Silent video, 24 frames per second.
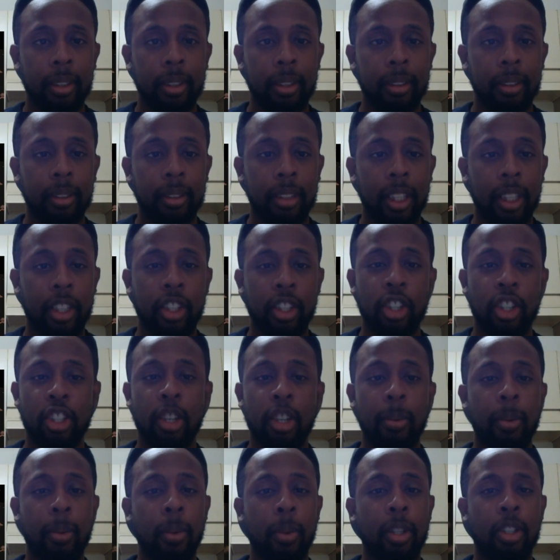Make sure you tell
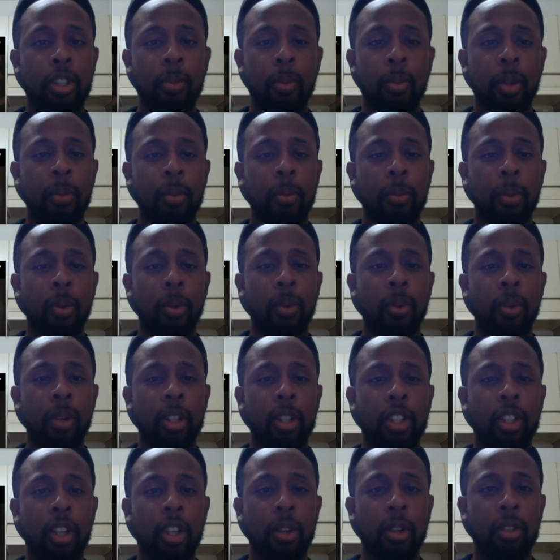me which movie, which
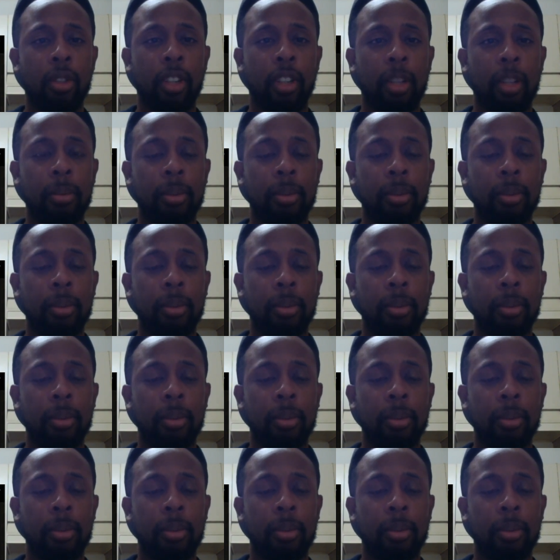show's from.